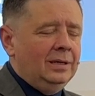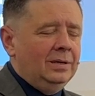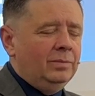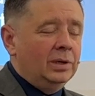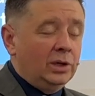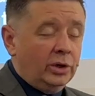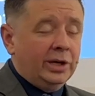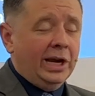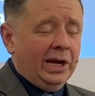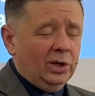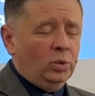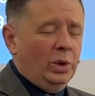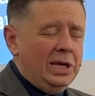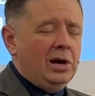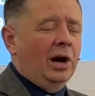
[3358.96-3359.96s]
But Lord, here
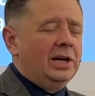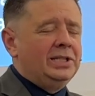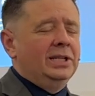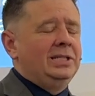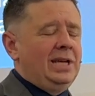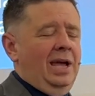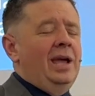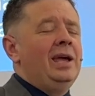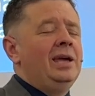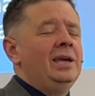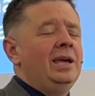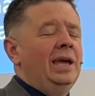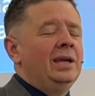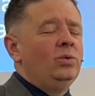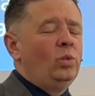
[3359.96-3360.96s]
we are
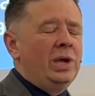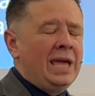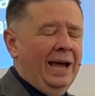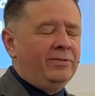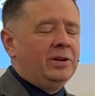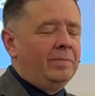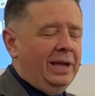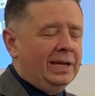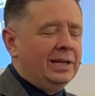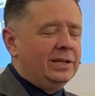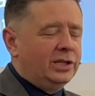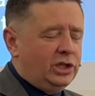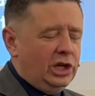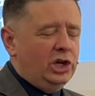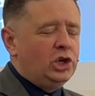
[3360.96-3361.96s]
today, and we have to make a
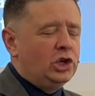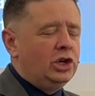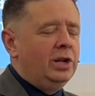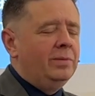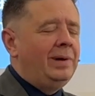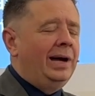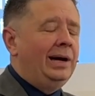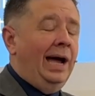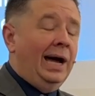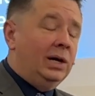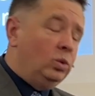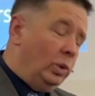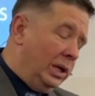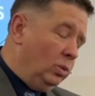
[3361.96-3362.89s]
decision about how we